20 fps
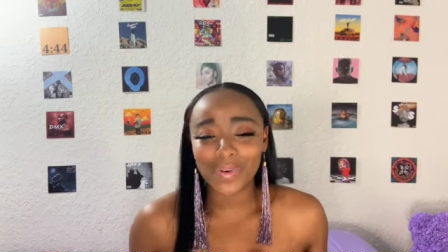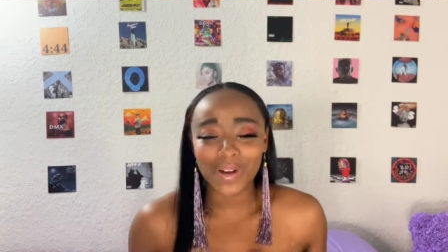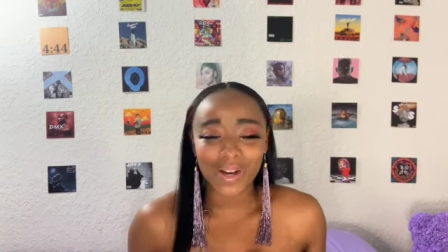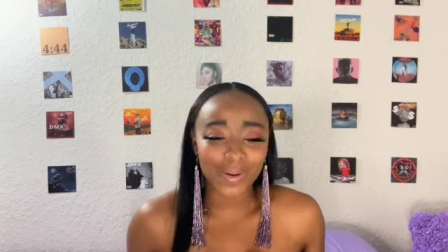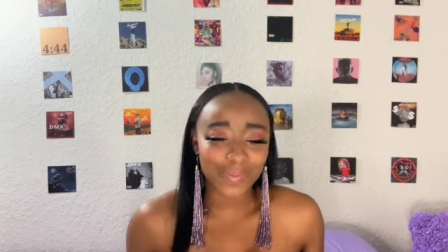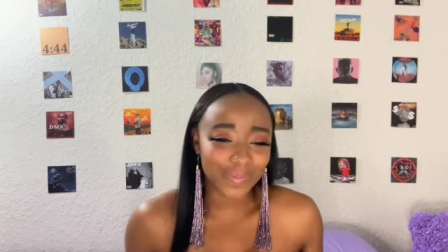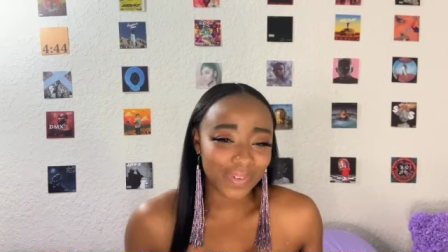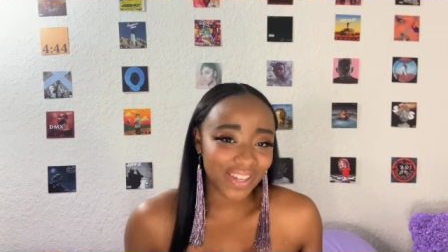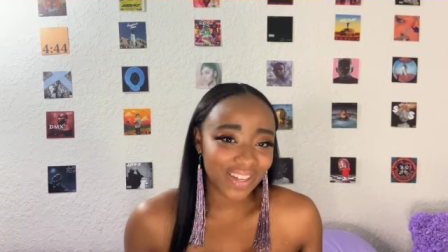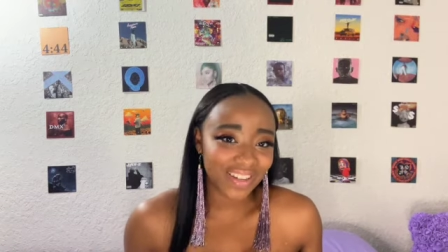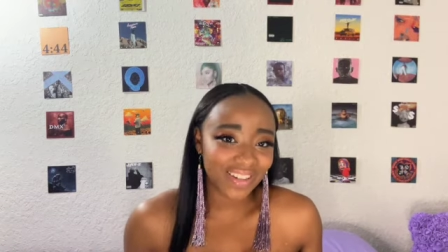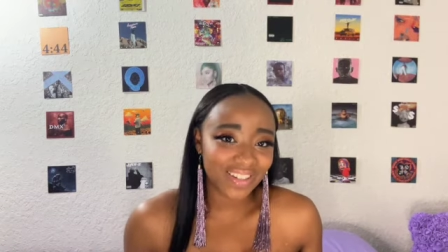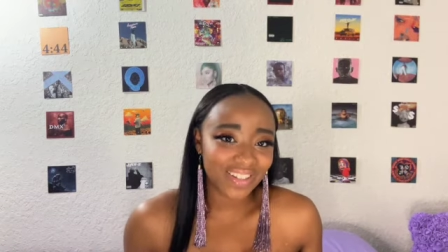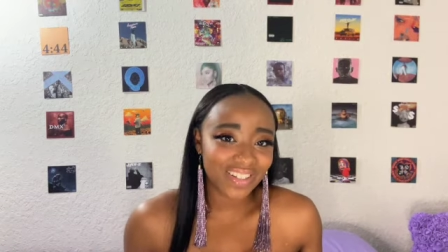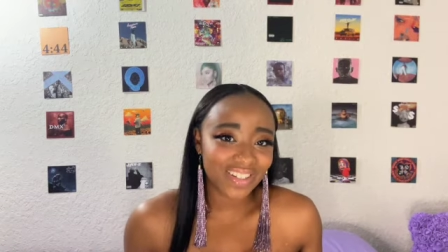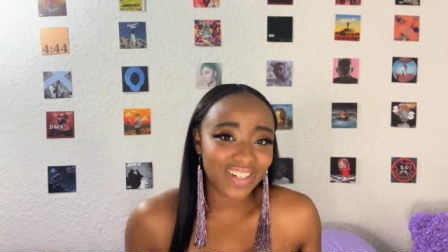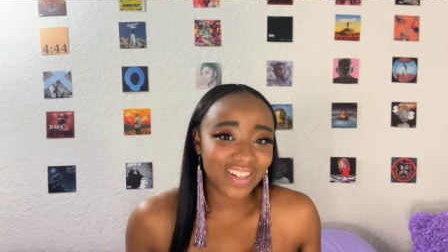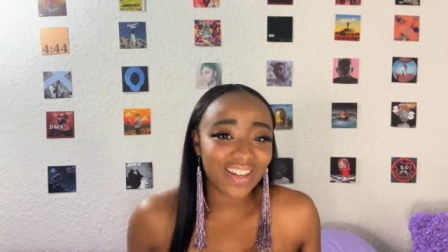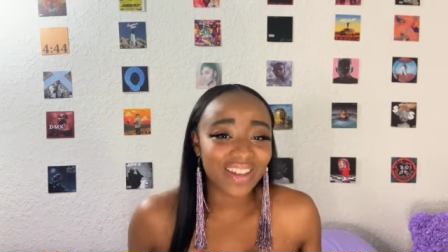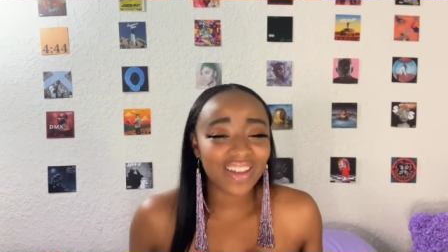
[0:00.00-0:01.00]

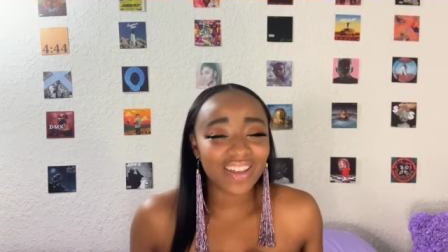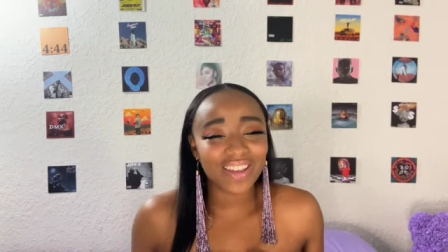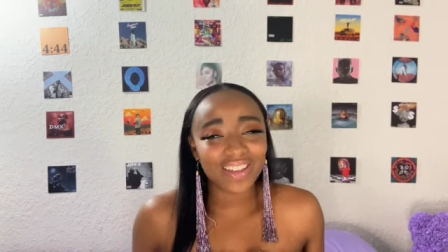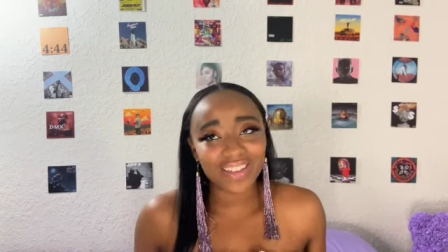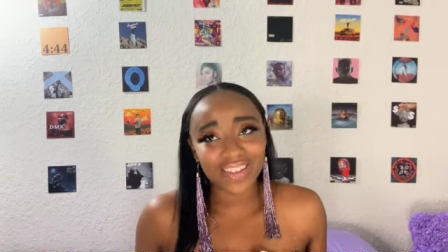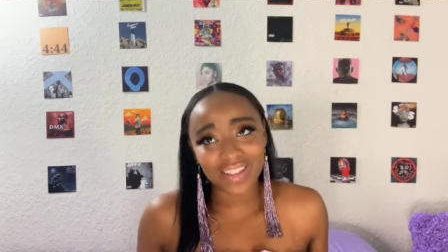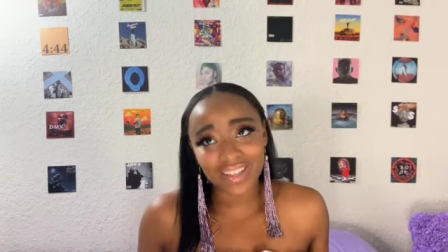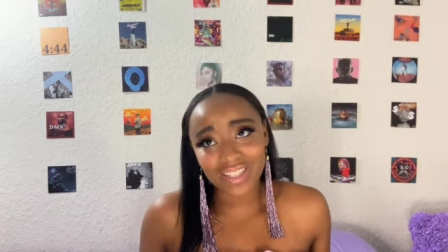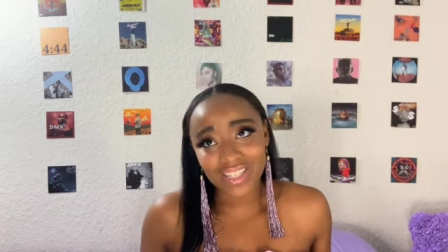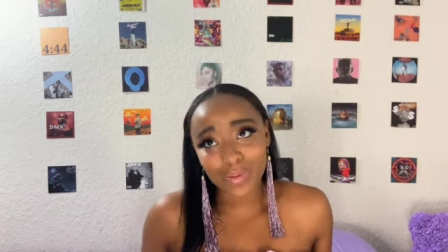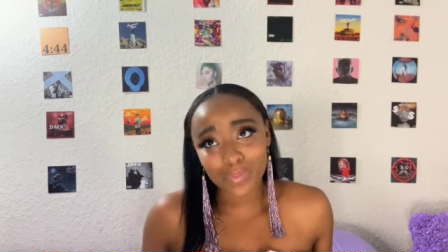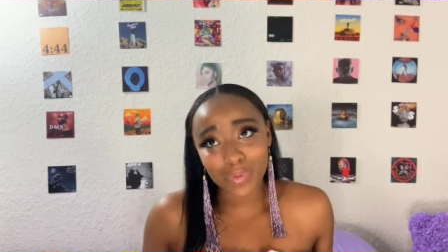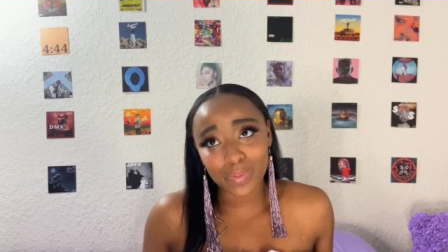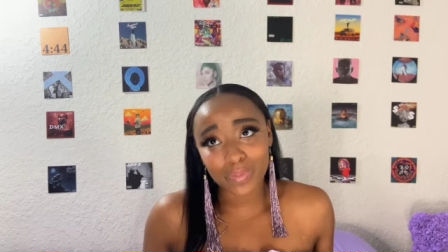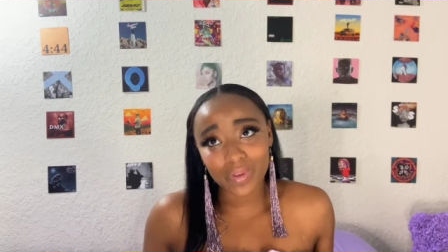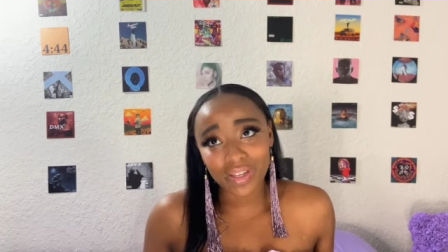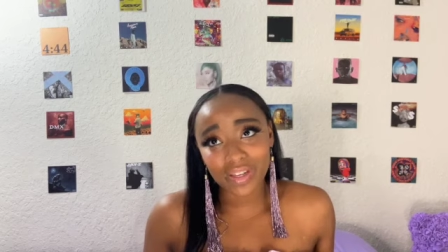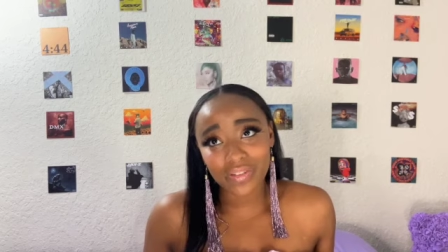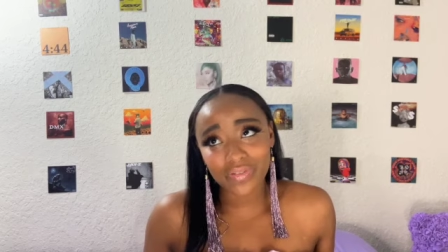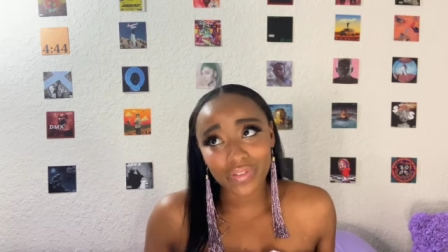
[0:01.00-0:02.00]
pumpkin. Yes, I'm a
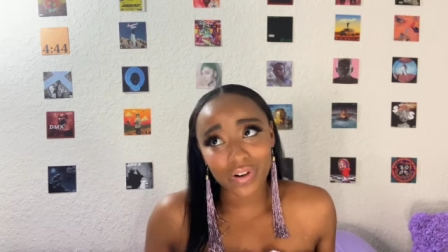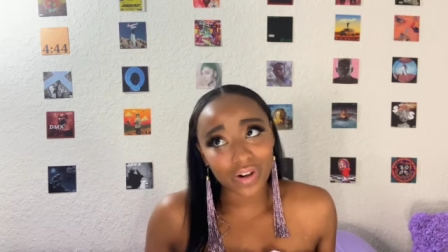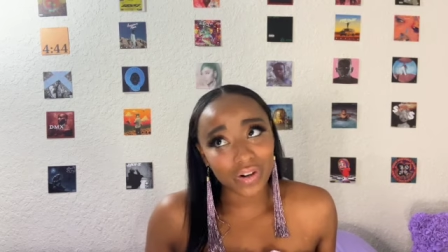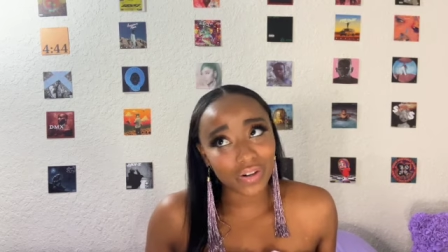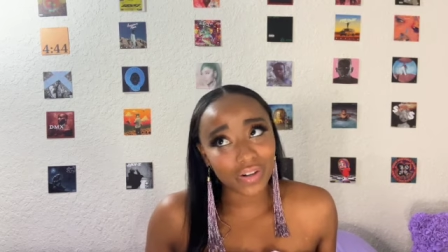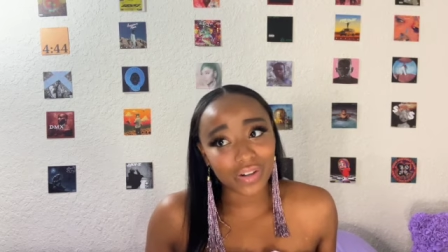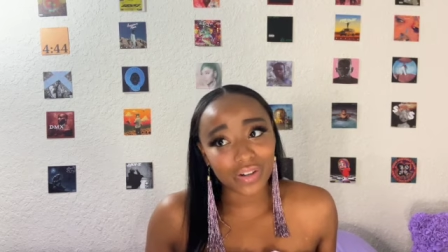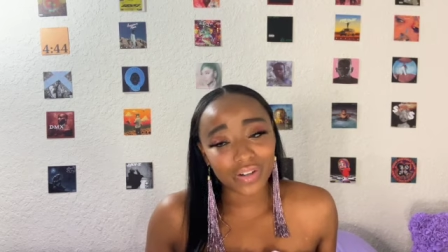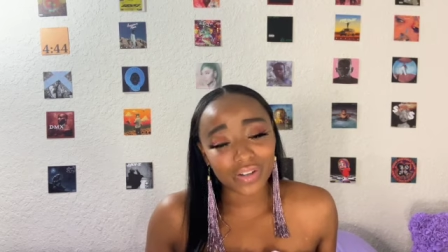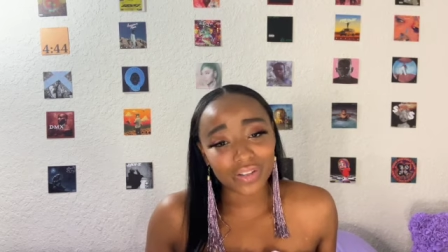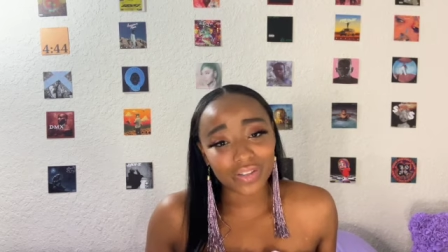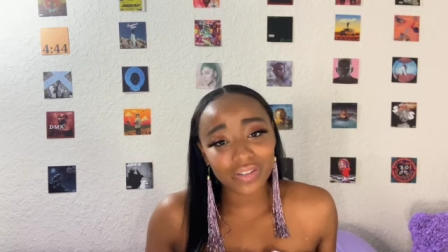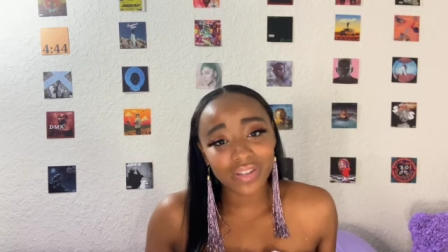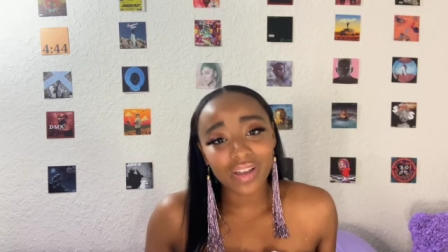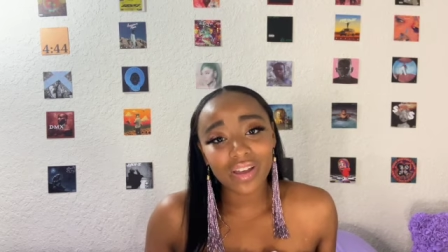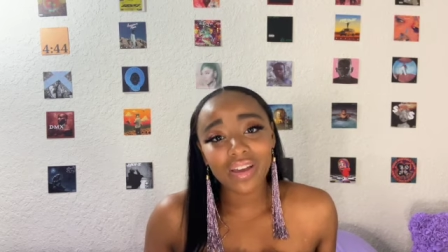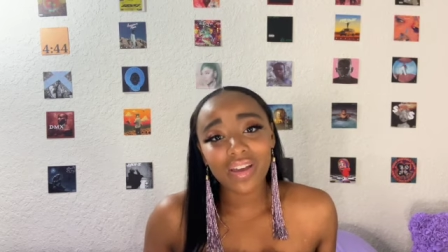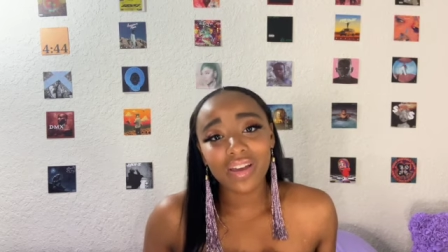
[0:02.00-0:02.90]
big fall girl.